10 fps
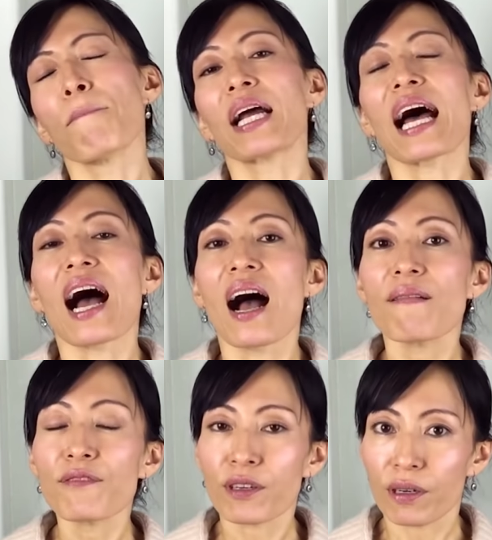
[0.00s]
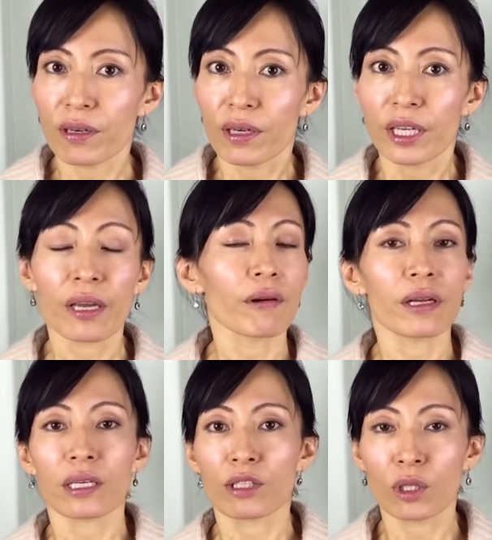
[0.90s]
But after
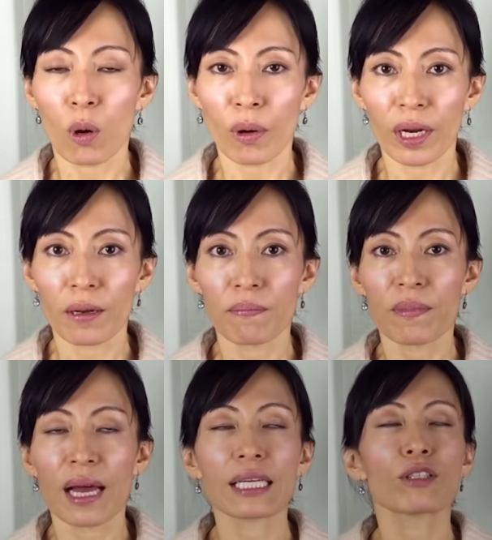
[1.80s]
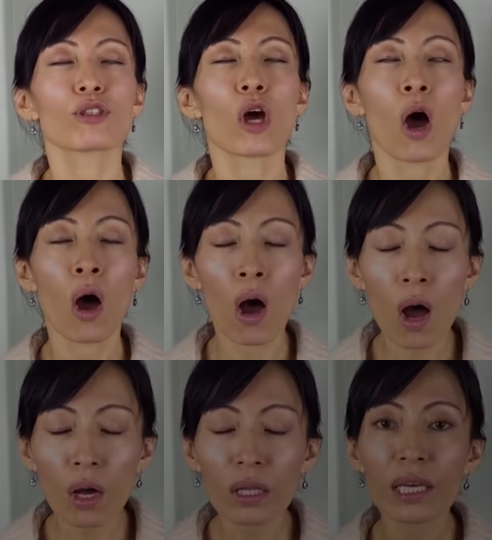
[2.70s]
hearing her story, I
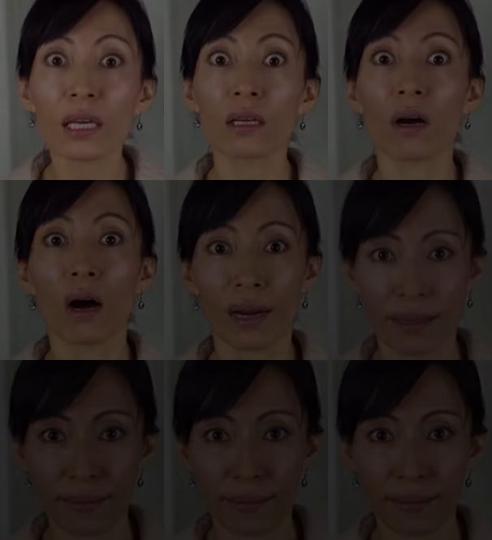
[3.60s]
totally got